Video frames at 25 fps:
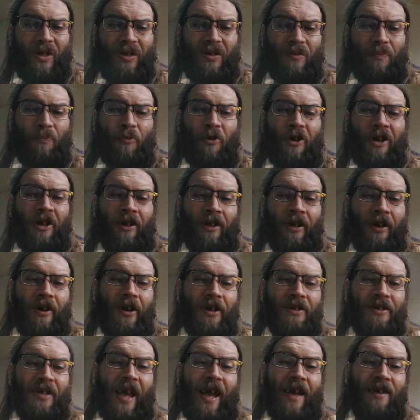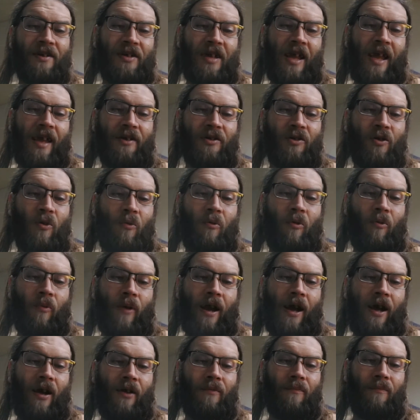some pretty hilarious hashtags going
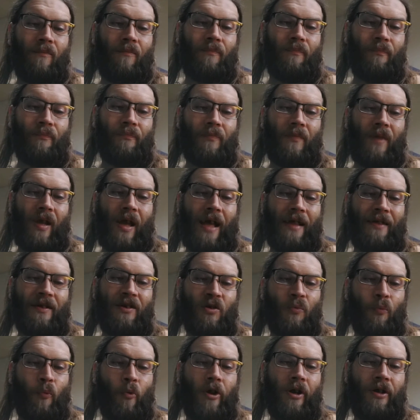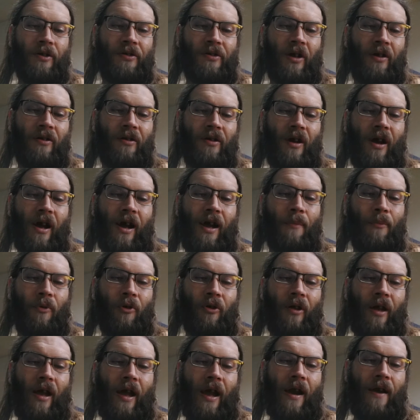around at this point, it's
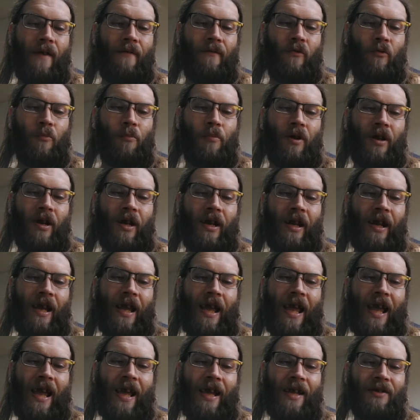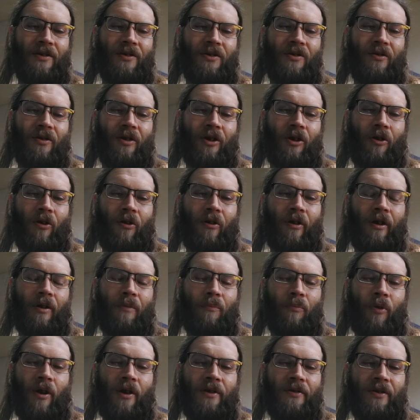undeniable everybody hates the
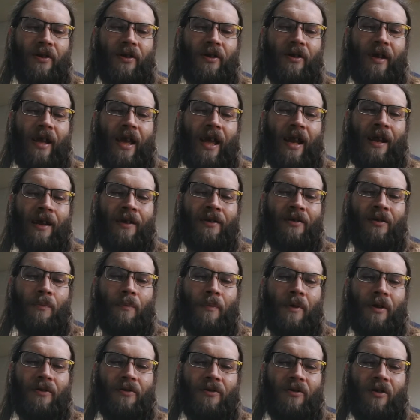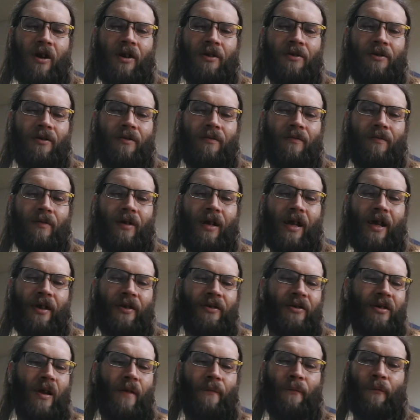current president and his administration,
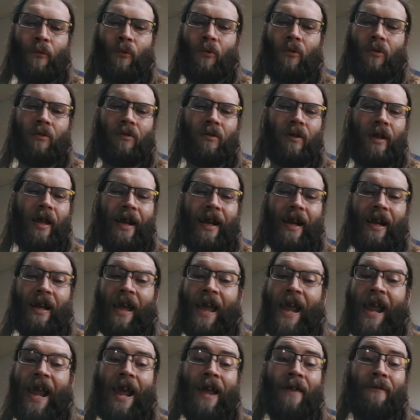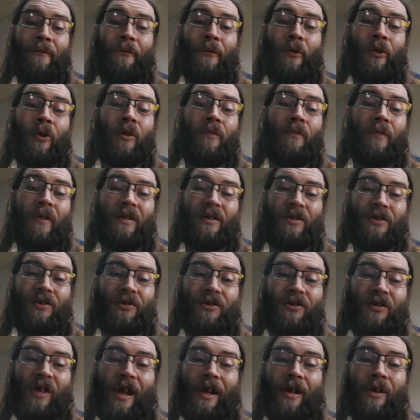except for like a handful of
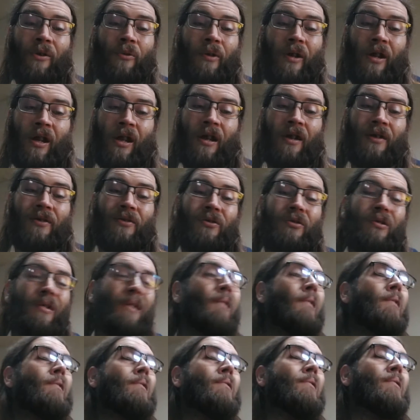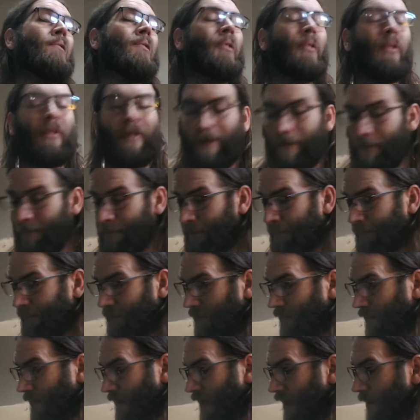psycho idiots.
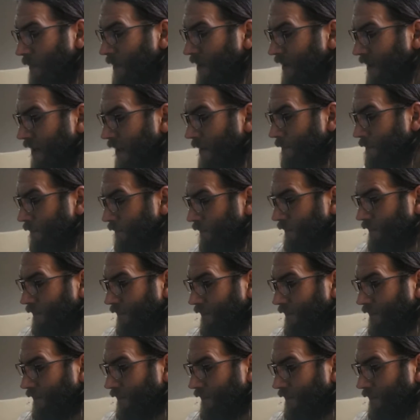Hey, Steve.